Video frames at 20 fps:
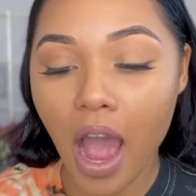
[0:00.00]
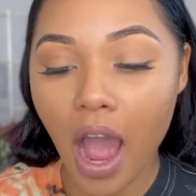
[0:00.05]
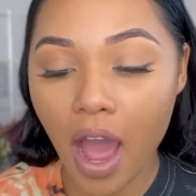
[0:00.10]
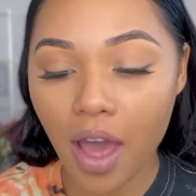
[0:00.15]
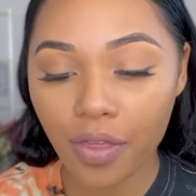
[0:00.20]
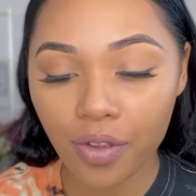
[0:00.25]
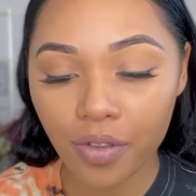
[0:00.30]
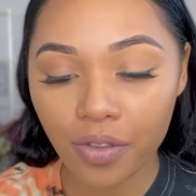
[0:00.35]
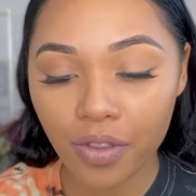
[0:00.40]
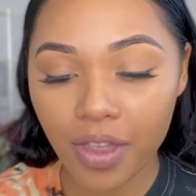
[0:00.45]

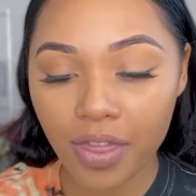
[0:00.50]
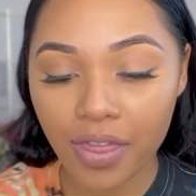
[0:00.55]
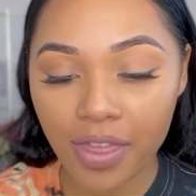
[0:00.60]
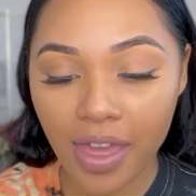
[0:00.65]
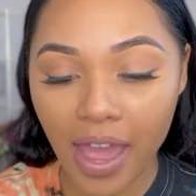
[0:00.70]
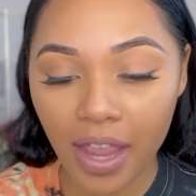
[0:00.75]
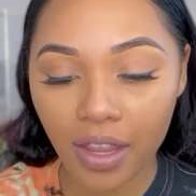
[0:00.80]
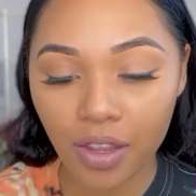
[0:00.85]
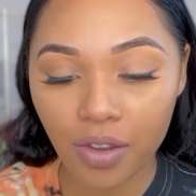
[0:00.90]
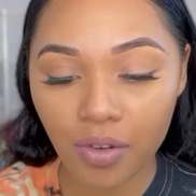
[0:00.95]
Other than
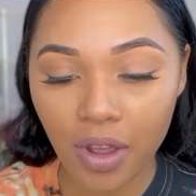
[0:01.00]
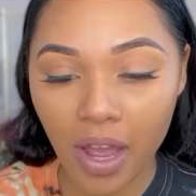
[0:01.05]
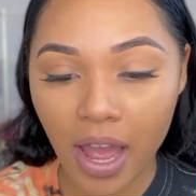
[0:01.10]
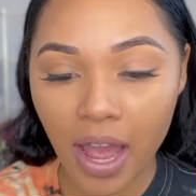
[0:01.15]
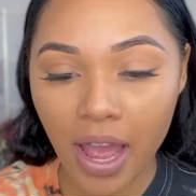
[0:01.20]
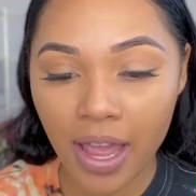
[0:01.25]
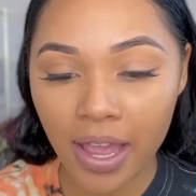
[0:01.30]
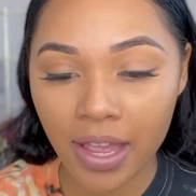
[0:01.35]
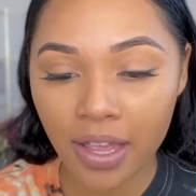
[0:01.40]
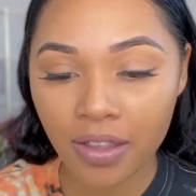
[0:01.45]
that, you
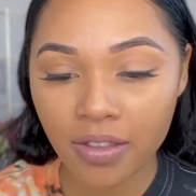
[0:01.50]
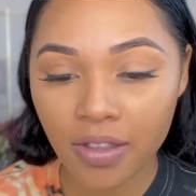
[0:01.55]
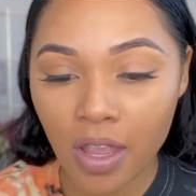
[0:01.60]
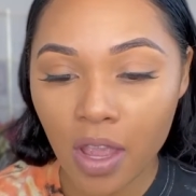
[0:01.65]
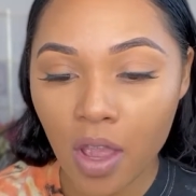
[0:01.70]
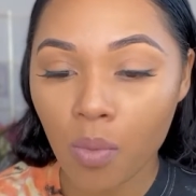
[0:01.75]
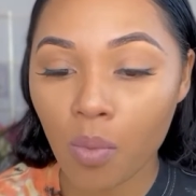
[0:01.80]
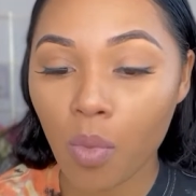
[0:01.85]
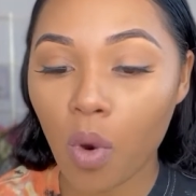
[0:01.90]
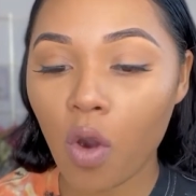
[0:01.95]
guys,
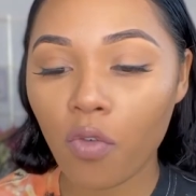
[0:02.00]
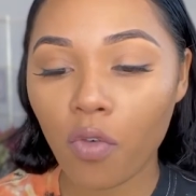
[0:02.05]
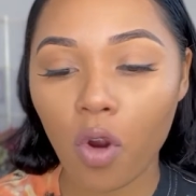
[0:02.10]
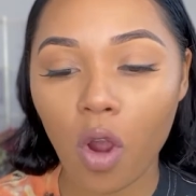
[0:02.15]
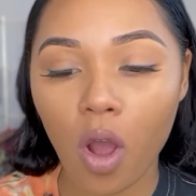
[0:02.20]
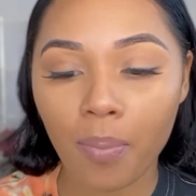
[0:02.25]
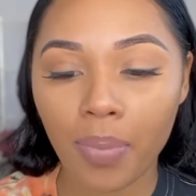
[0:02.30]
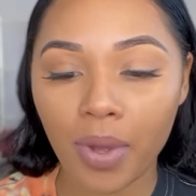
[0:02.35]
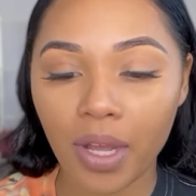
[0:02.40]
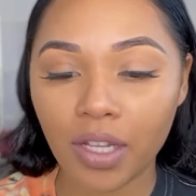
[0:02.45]
my
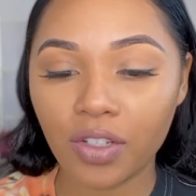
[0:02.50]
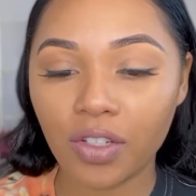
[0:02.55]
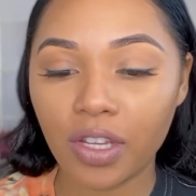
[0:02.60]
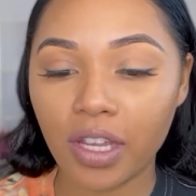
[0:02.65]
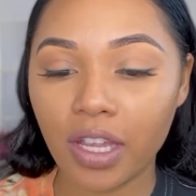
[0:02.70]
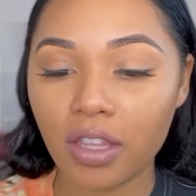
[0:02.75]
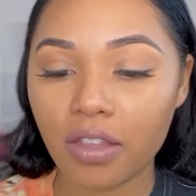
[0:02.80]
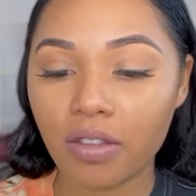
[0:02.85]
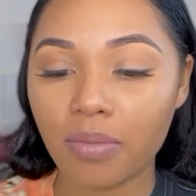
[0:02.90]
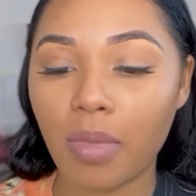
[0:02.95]
overall
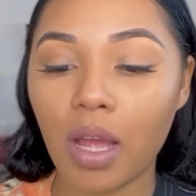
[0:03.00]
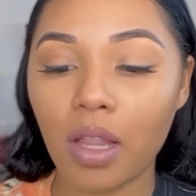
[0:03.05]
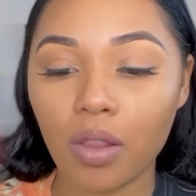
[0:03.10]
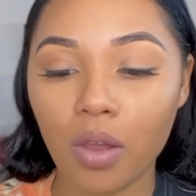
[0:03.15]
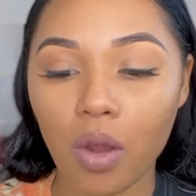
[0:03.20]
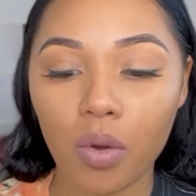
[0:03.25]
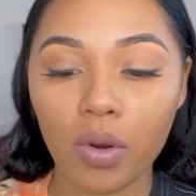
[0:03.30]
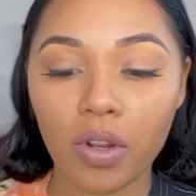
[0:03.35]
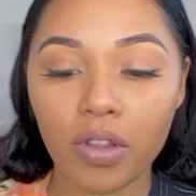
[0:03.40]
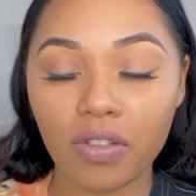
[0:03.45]
budget, my
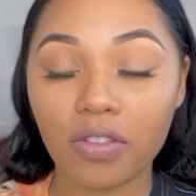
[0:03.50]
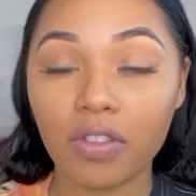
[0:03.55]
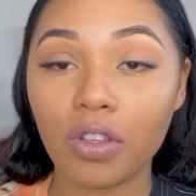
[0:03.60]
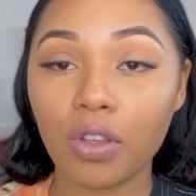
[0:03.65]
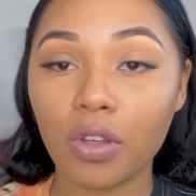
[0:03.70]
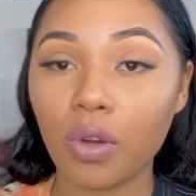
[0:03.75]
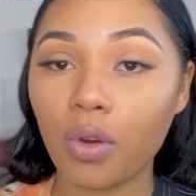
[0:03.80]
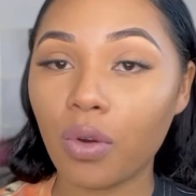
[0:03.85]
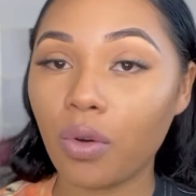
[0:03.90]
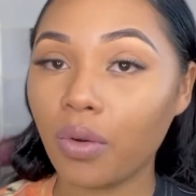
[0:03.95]
loan is
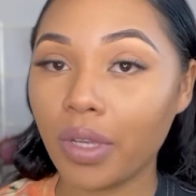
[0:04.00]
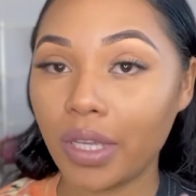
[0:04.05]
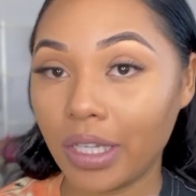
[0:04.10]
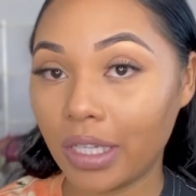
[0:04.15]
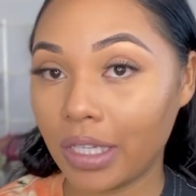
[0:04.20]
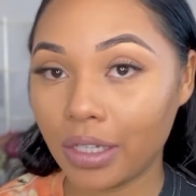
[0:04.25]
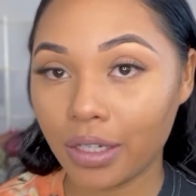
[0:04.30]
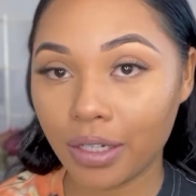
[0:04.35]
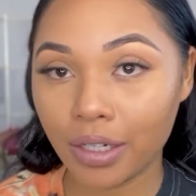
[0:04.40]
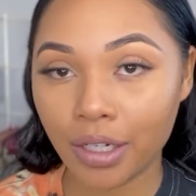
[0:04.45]
still
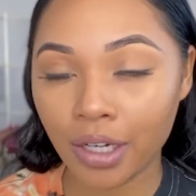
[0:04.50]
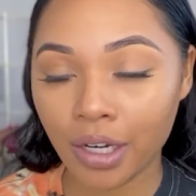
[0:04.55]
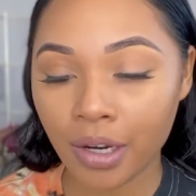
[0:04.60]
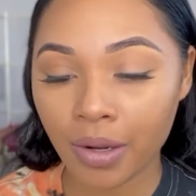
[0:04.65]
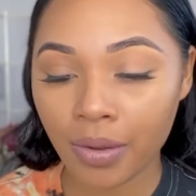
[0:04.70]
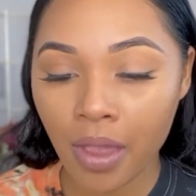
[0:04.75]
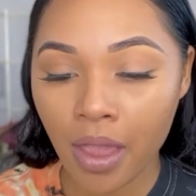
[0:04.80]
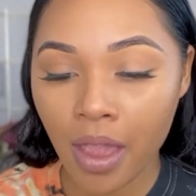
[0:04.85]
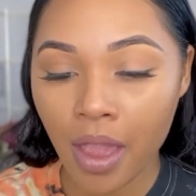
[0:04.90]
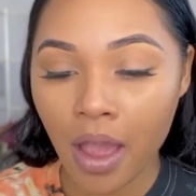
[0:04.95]

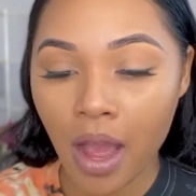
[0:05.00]
here.